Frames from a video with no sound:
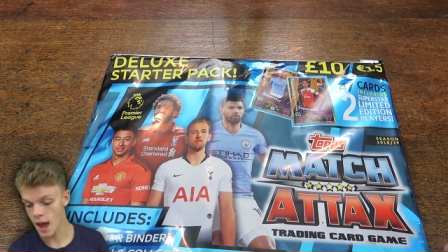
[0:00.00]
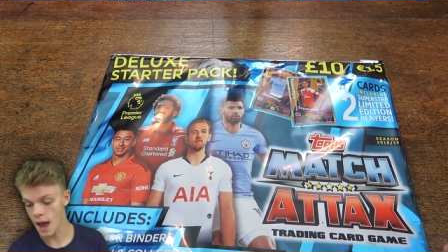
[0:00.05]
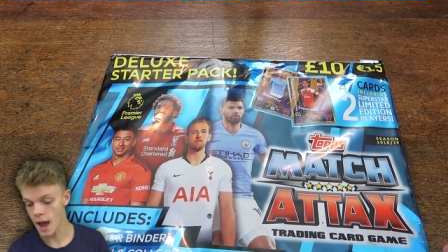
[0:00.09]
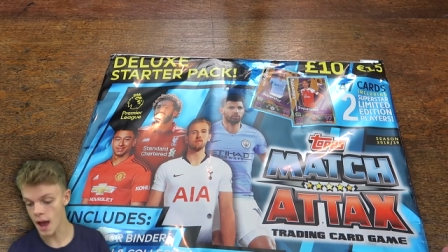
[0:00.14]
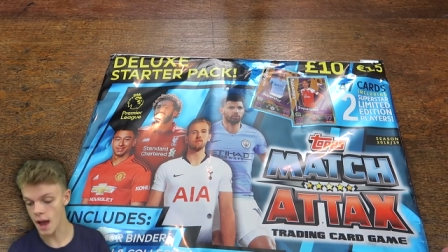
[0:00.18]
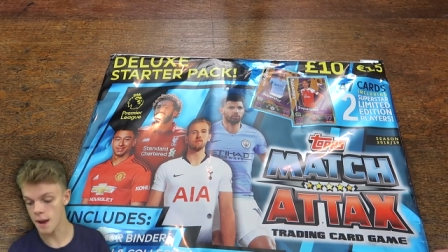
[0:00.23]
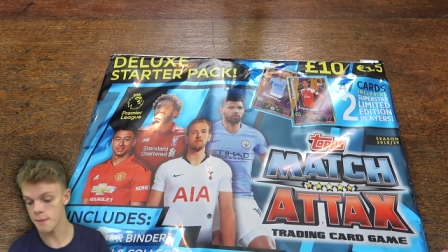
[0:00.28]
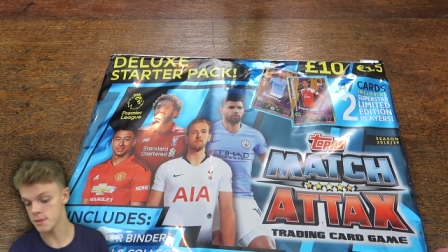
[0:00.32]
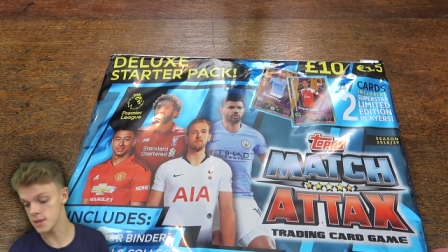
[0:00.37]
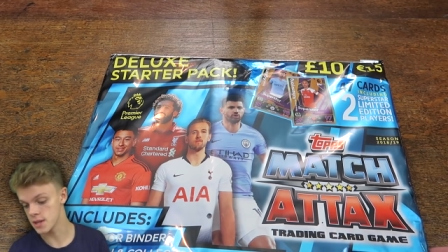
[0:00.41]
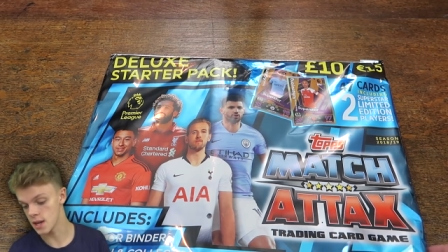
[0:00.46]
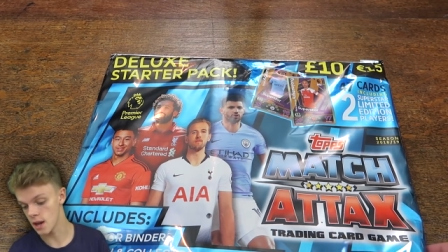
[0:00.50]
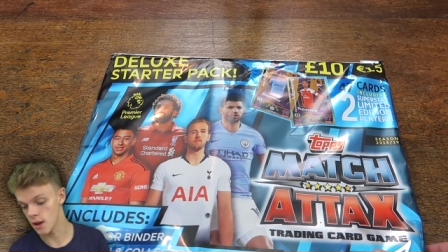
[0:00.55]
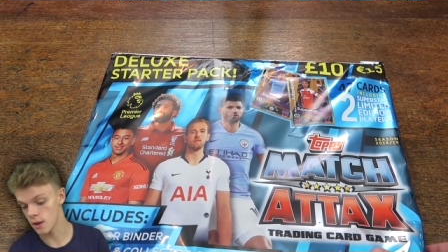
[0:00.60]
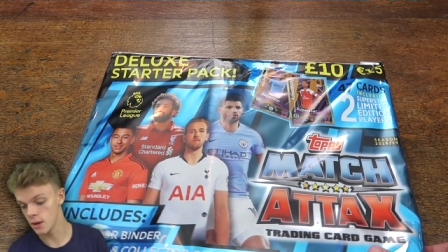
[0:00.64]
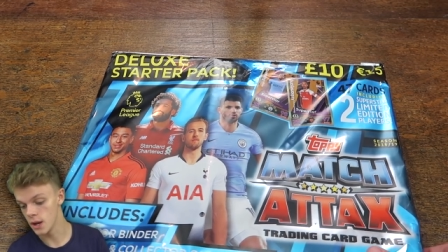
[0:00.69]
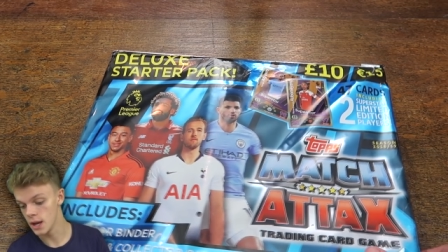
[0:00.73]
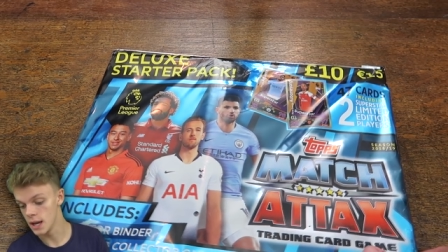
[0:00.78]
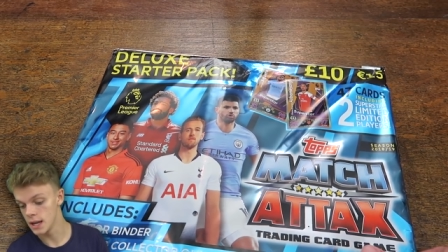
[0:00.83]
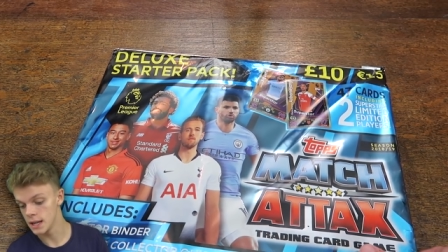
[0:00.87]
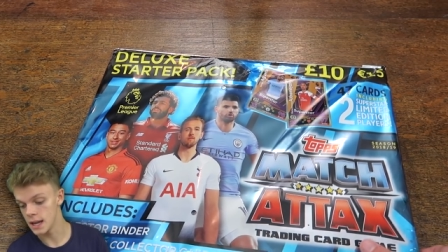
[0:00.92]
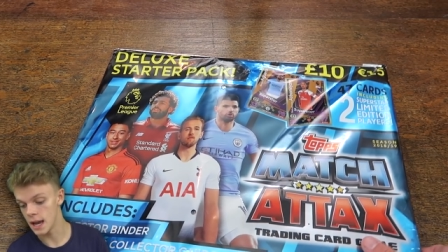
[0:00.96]
Um,
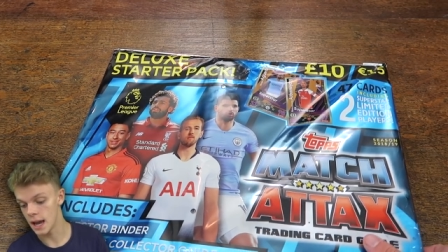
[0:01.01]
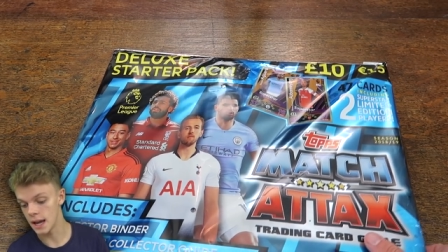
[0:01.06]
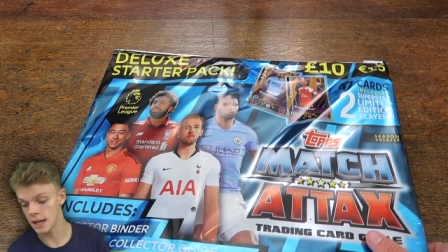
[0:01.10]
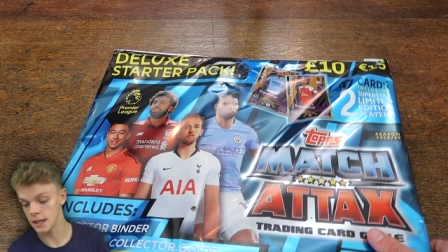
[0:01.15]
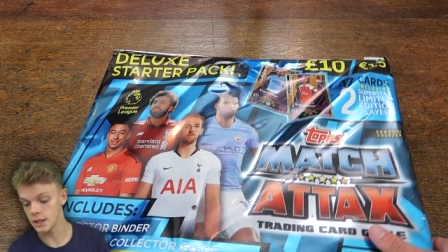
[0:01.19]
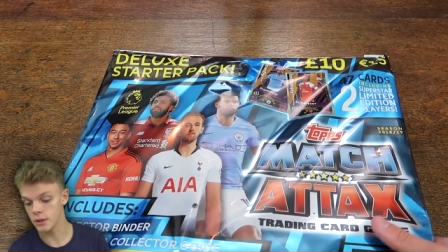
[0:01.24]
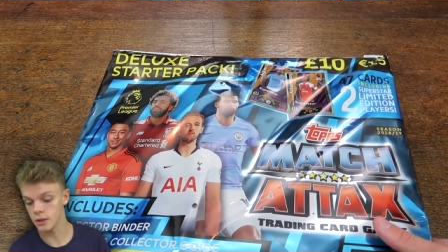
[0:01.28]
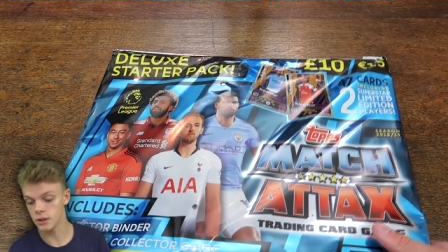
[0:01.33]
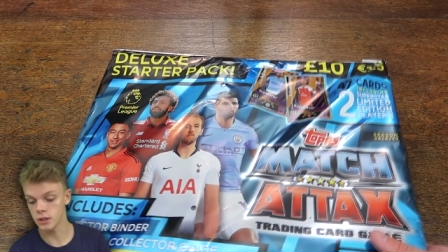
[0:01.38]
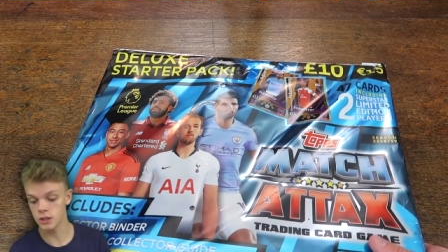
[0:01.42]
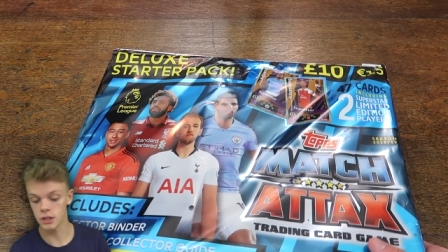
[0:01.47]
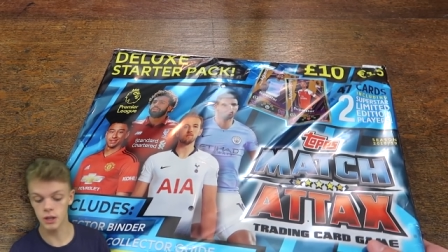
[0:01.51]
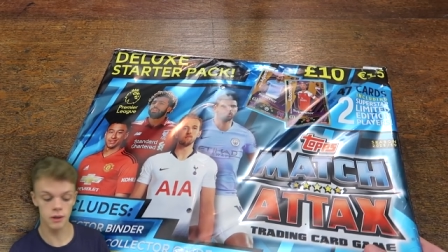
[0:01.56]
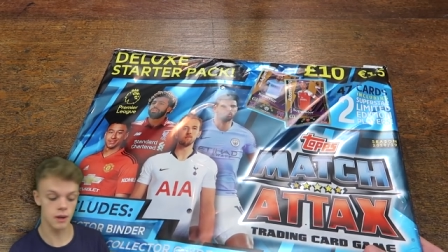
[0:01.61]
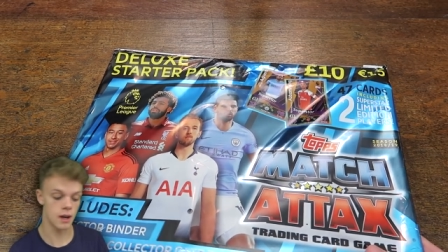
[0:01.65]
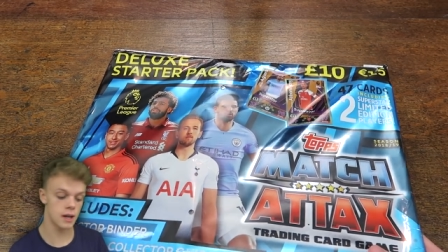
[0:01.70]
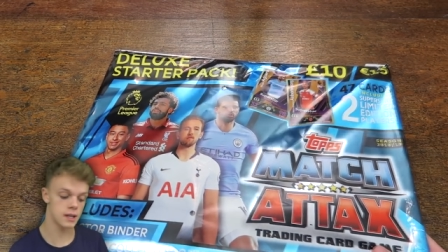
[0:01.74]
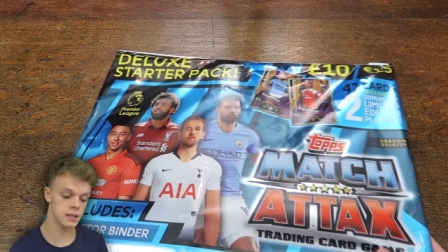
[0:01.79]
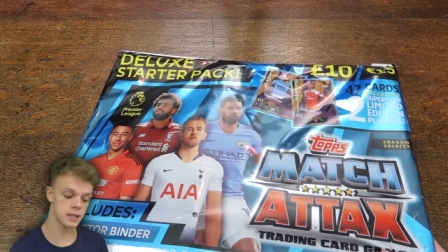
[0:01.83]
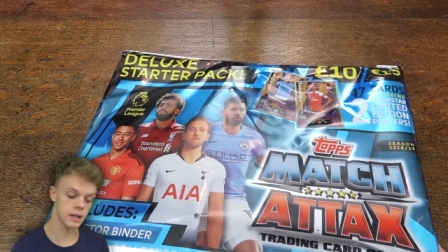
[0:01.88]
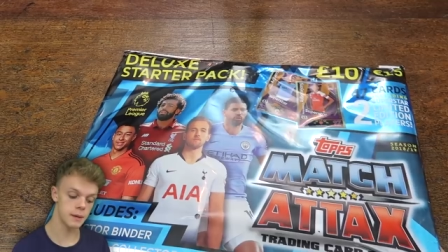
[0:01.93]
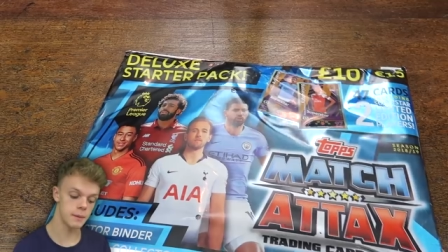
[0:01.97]
so yeah, you, you
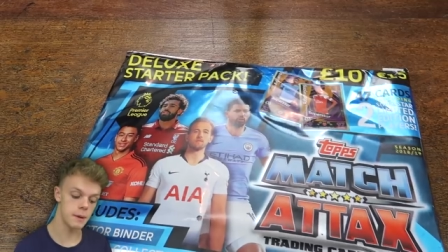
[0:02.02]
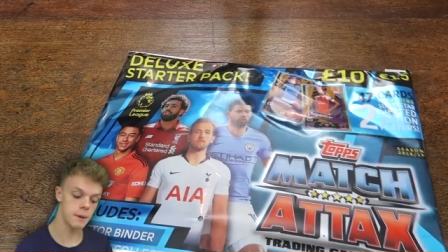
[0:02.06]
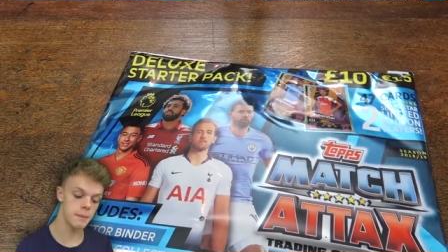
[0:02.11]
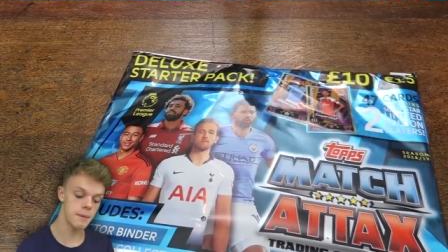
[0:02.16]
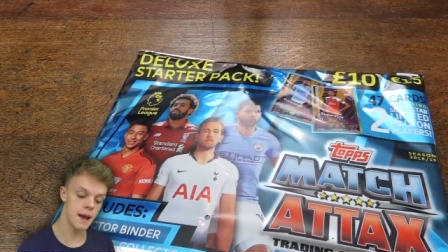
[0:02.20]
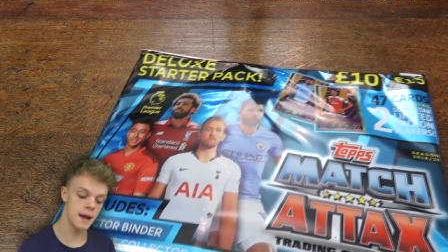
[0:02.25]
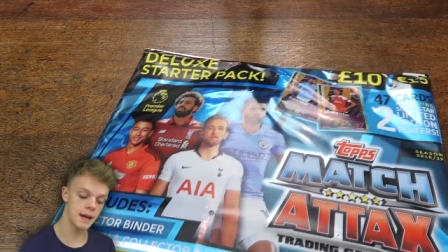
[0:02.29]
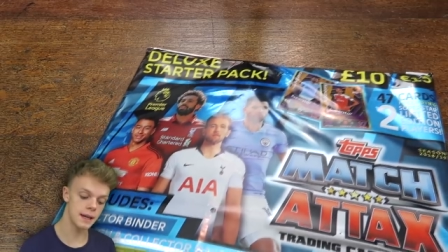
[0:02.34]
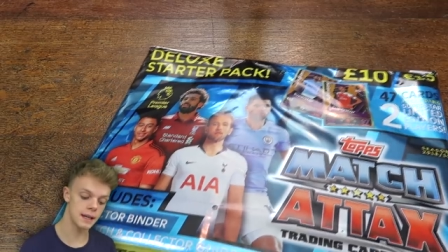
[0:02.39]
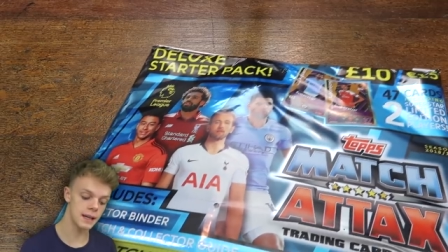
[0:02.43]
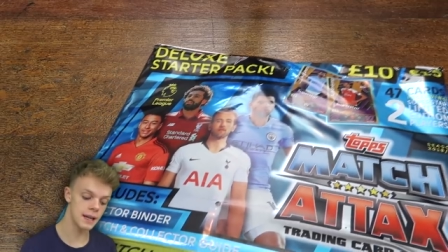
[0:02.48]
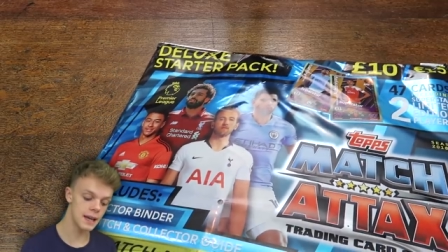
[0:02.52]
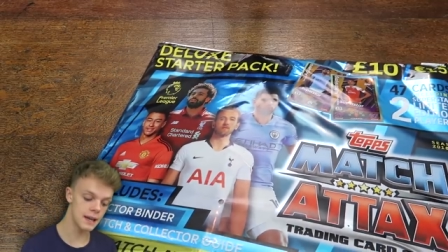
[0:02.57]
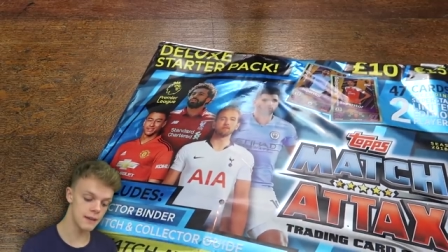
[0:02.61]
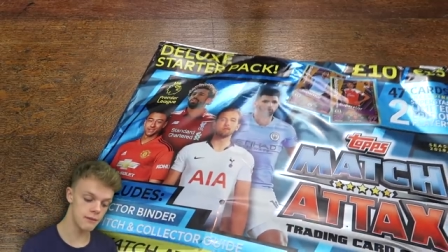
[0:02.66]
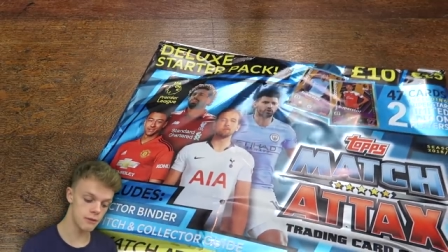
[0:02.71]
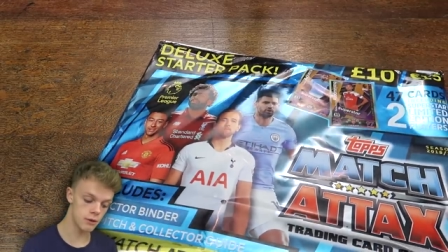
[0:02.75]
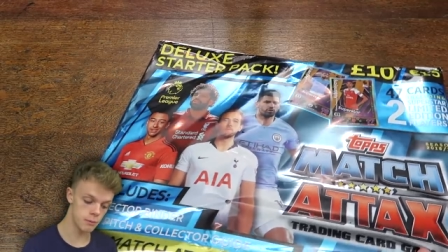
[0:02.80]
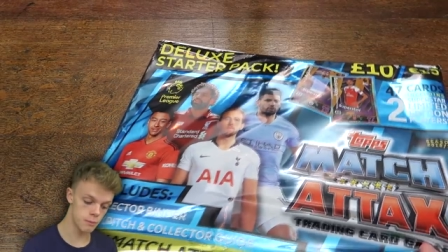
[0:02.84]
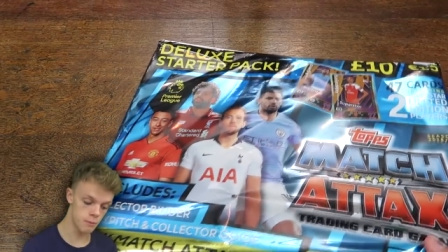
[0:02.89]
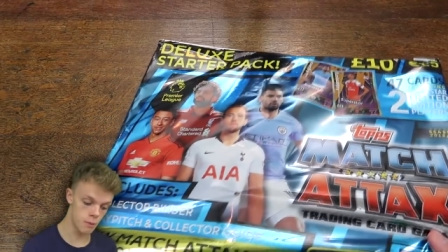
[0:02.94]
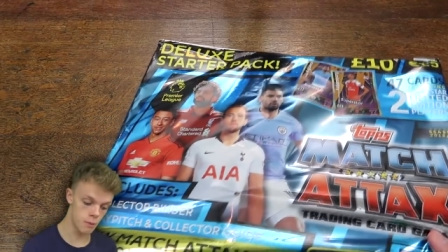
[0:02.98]
guys are going to be paying even